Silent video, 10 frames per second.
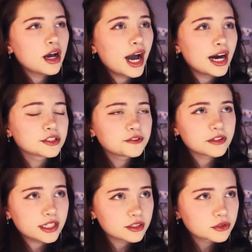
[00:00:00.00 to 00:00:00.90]
As for
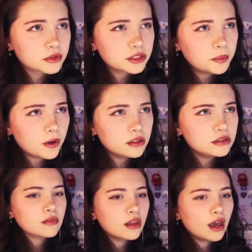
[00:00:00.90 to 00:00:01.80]
his
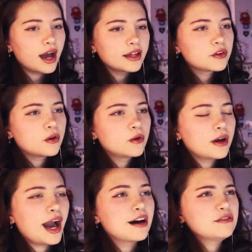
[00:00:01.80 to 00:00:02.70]
response, I don't
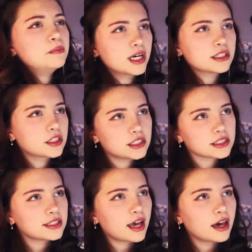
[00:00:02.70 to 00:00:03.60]
have much to
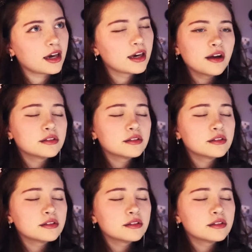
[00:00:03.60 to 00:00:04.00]
say.